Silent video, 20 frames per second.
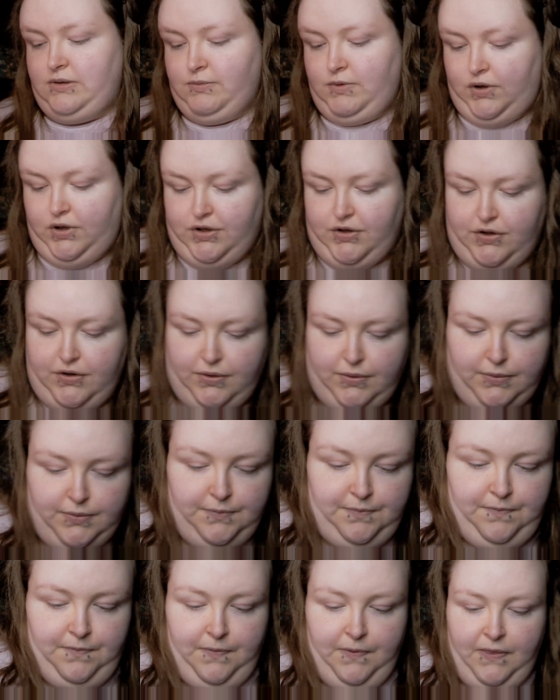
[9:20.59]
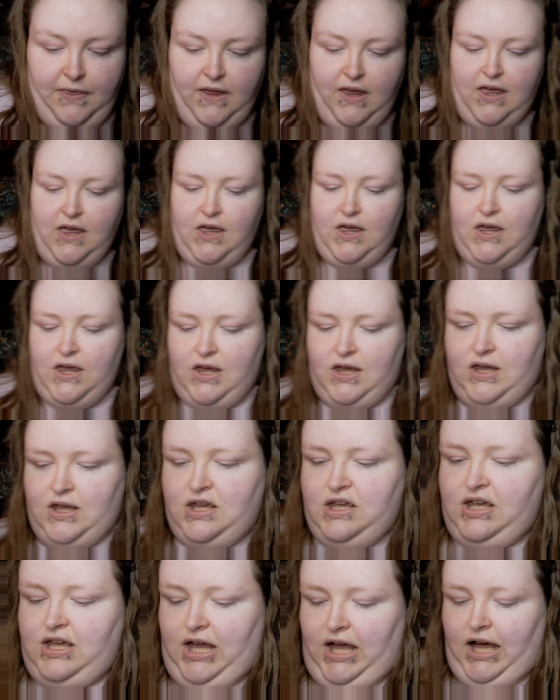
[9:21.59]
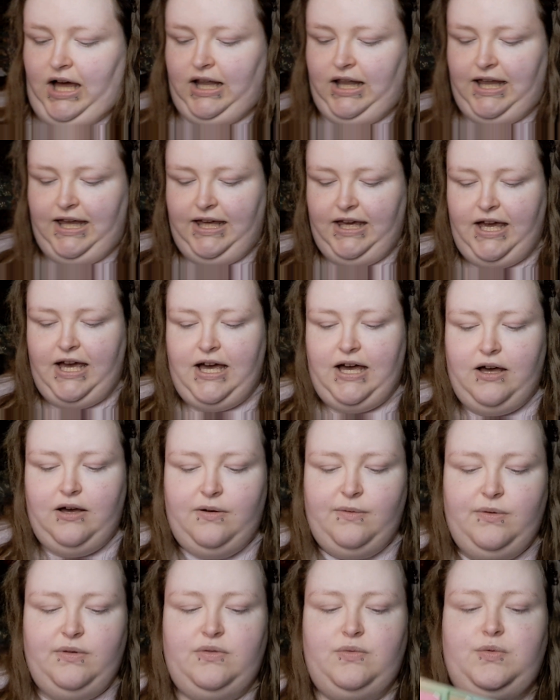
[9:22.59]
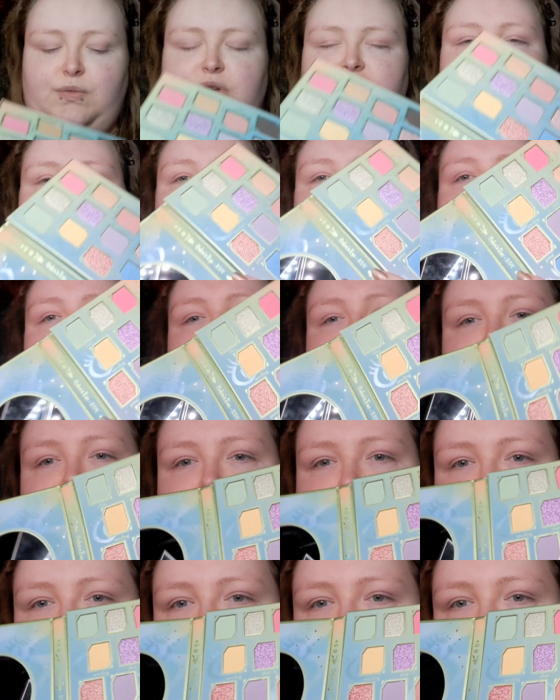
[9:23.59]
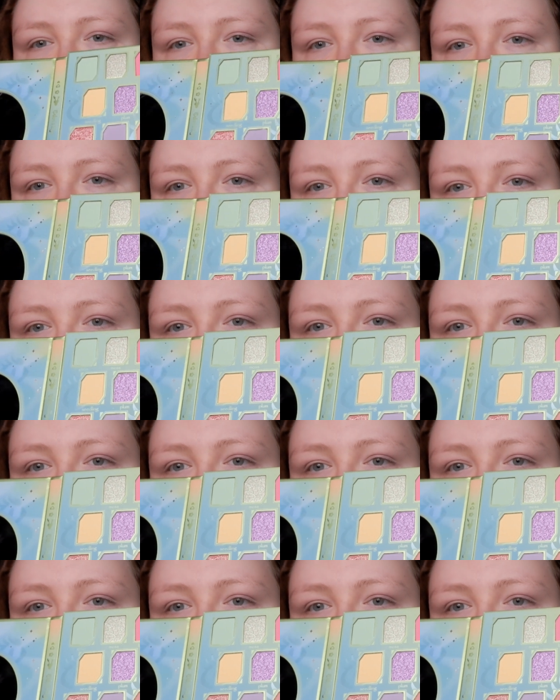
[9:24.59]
I'm gonna do. I like how we do have 3